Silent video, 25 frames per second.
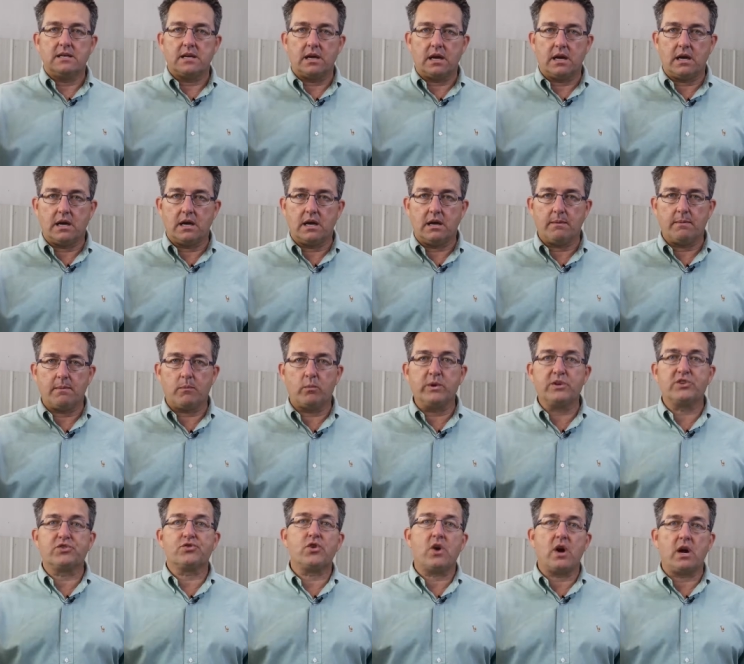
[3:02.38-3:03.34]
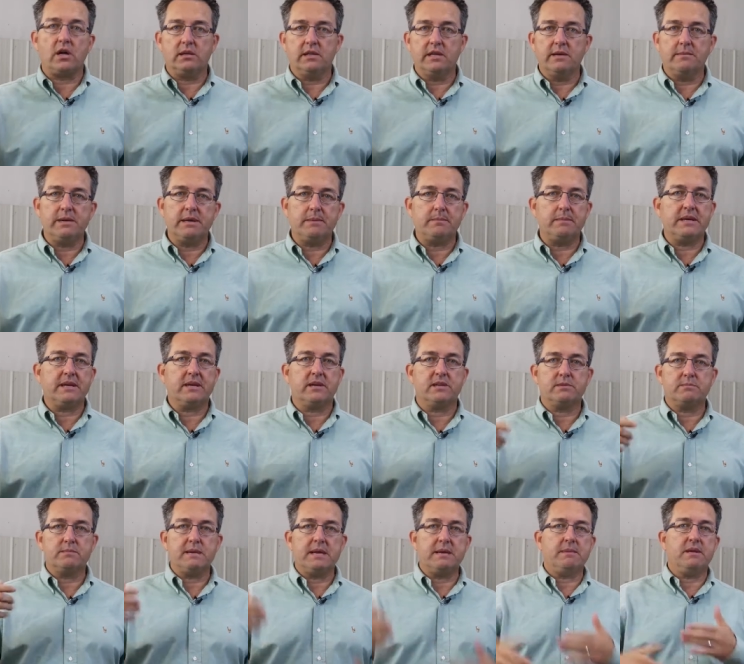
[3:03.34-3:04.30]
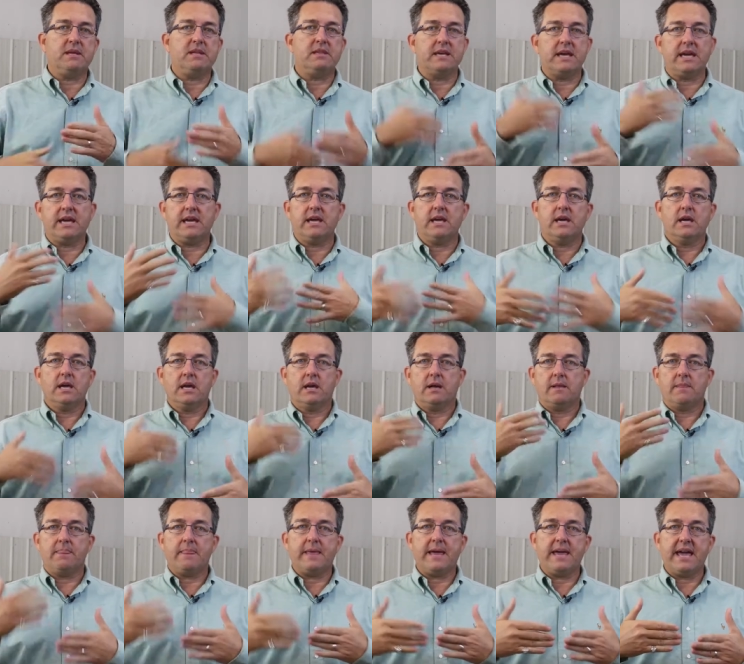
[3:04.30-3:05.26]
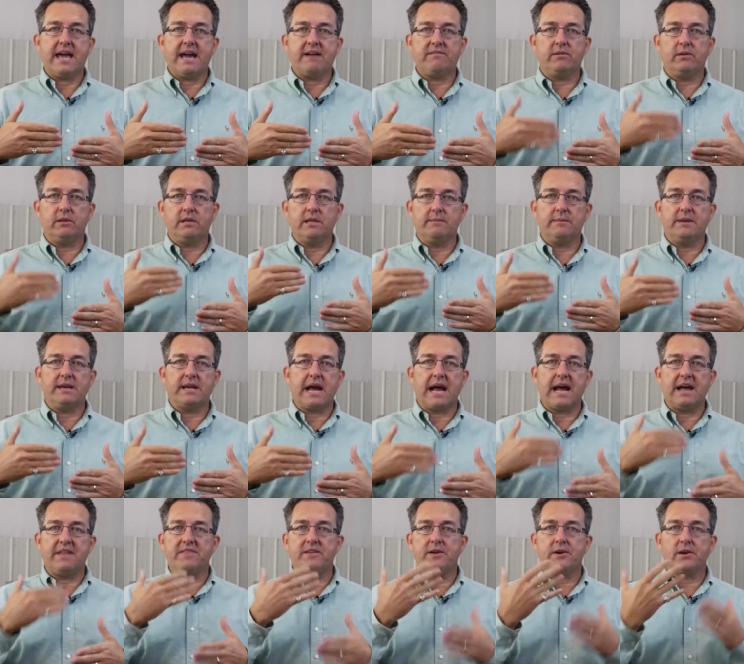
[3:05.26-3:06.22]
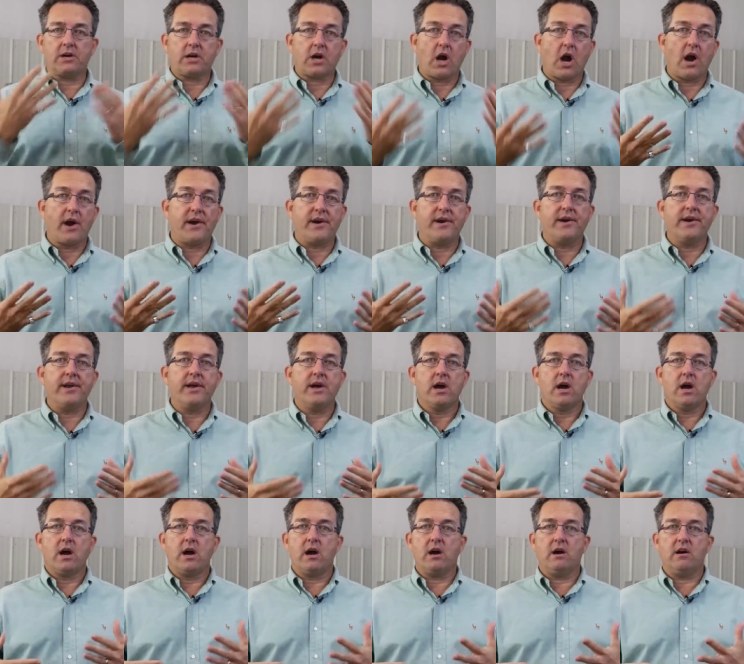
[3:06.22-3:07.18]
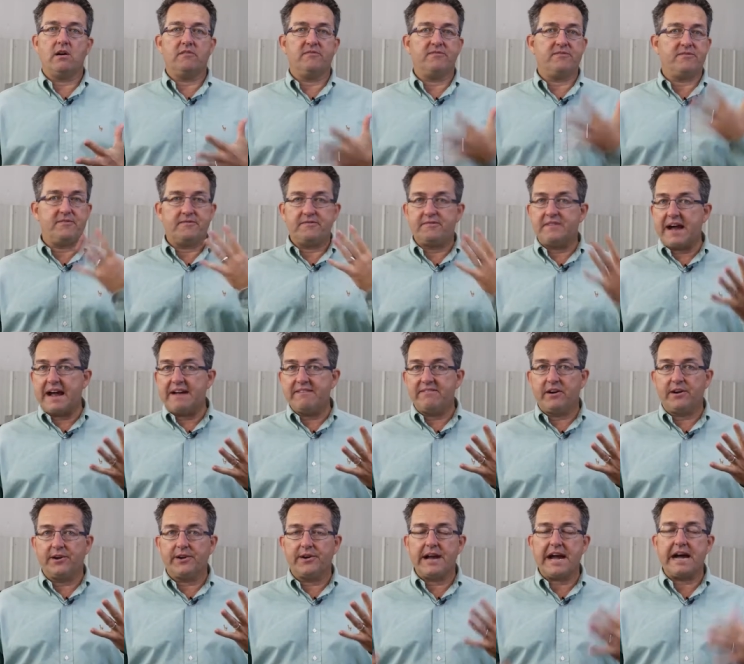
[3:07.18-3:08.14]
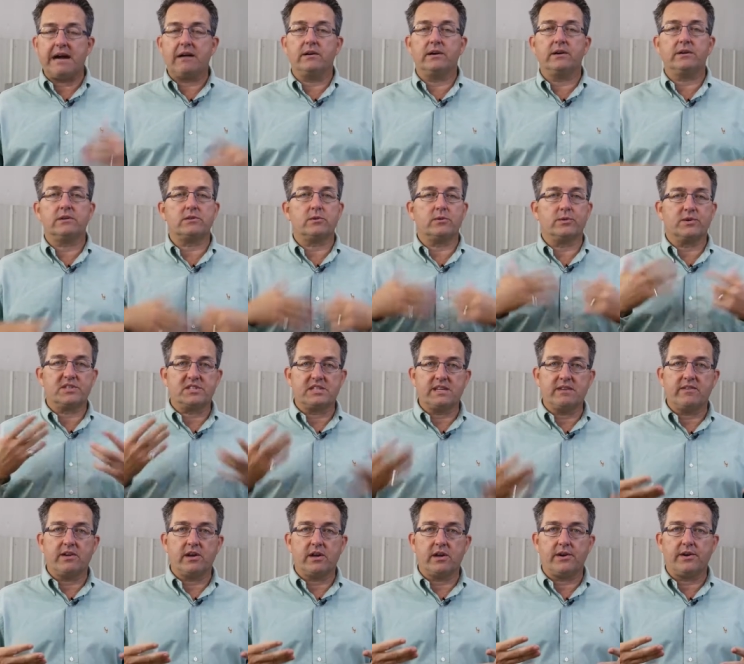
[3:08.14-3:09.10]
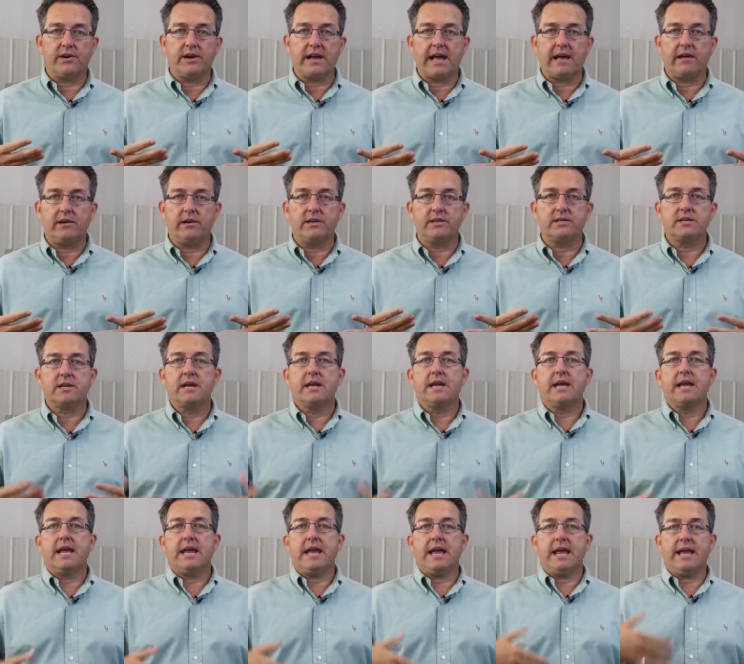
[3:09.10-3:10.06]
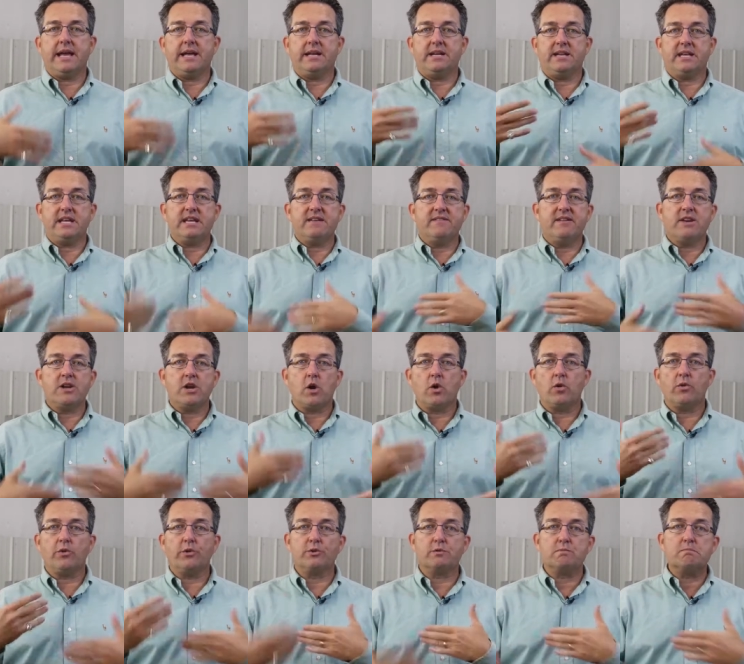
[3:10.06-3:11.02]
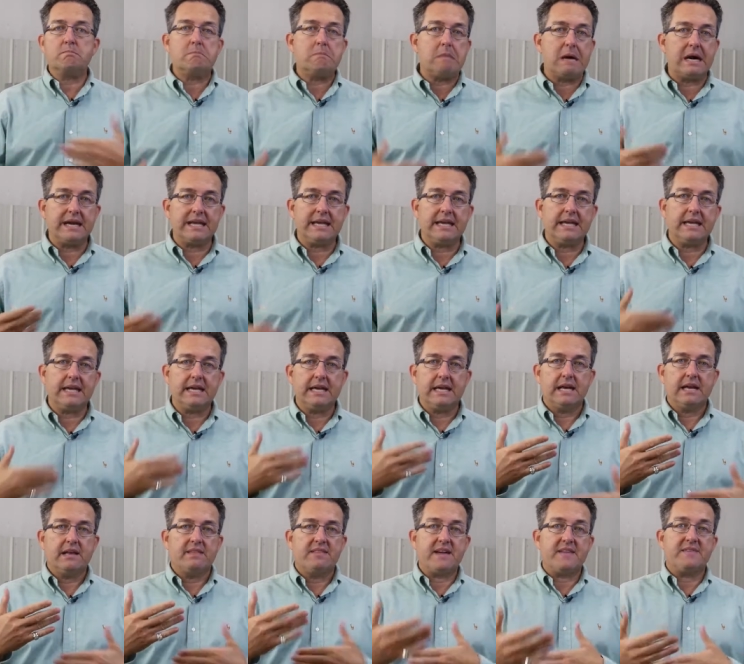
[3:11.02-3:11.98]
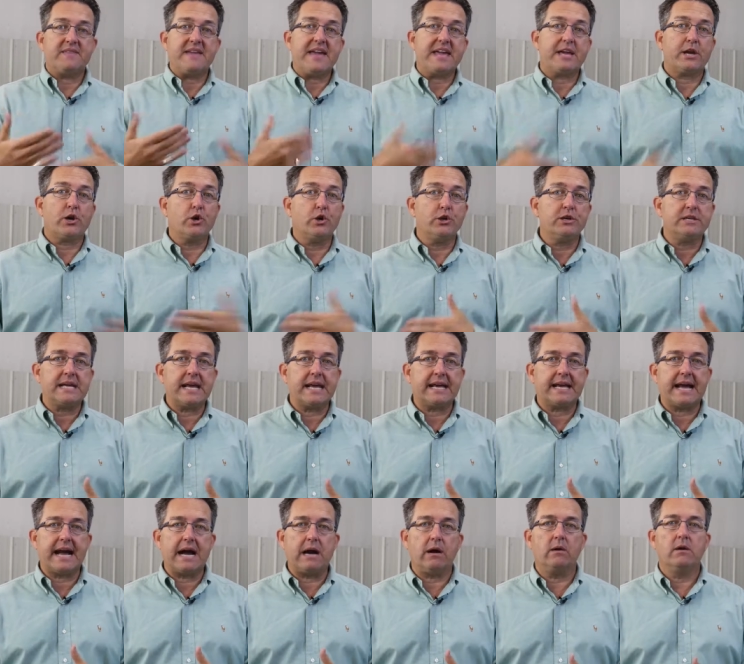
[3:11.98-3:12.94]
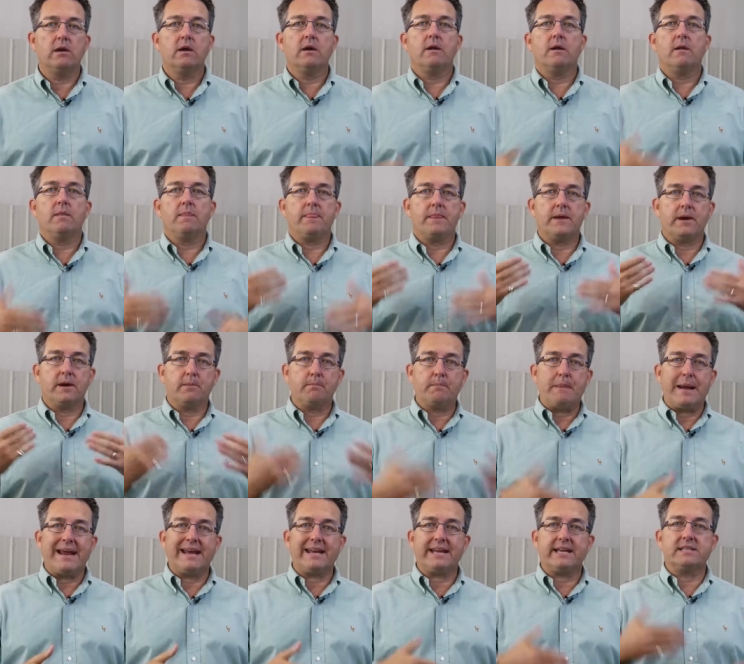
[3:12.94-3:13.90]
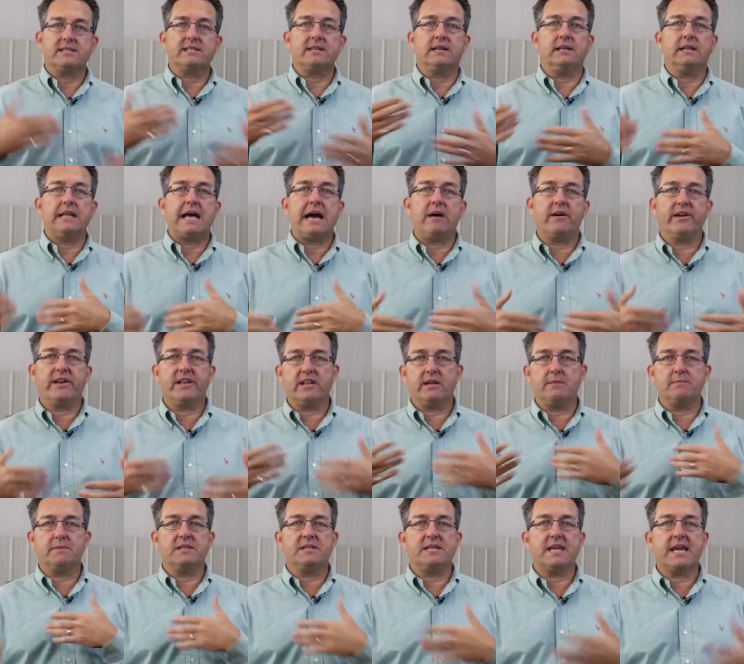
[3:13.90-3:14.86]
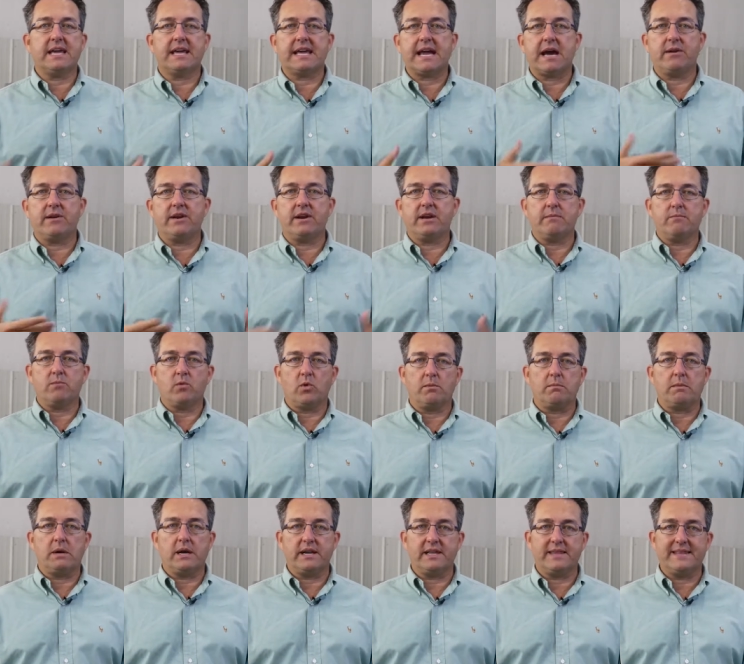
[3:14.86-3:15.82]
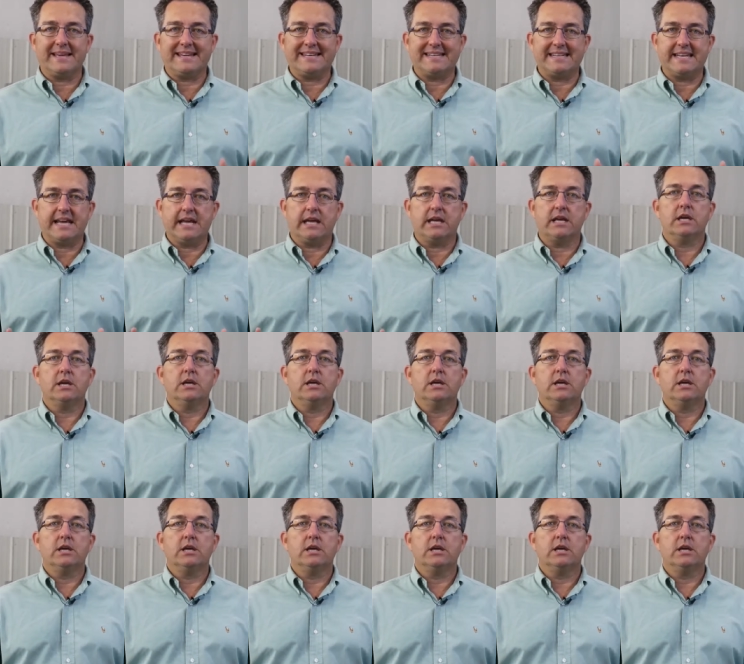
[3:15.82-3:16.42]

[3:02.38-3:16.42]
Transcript: um, withdrawal limit because maybe they, they have a limit on their card of $500 or $700. And even though there's money that they could take out, their bank isn't allowing them to take out any more money that day.